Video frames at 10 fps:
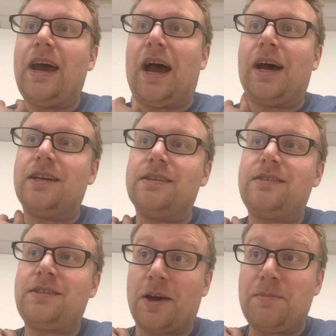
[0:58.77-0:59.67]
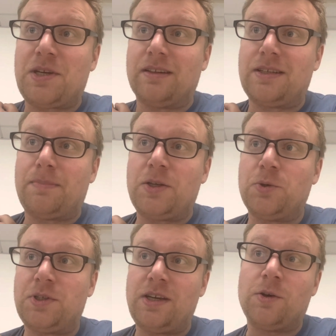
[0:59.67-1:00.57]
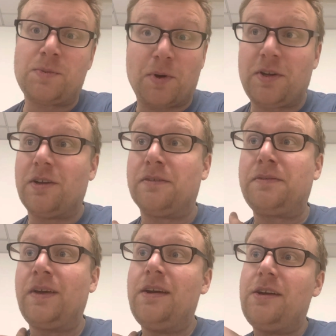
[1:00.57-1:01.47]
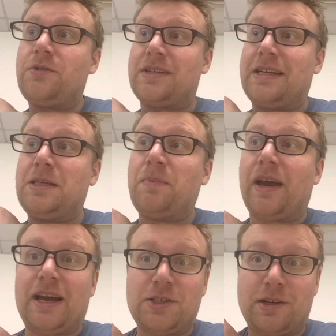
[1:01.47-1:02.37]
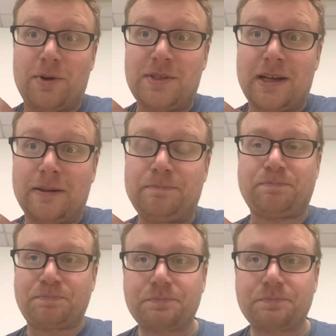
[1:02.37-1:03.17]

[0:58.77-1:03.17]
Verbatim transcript: and Time Shelter by Georgi Gospodinov, translated by Angela Rodel.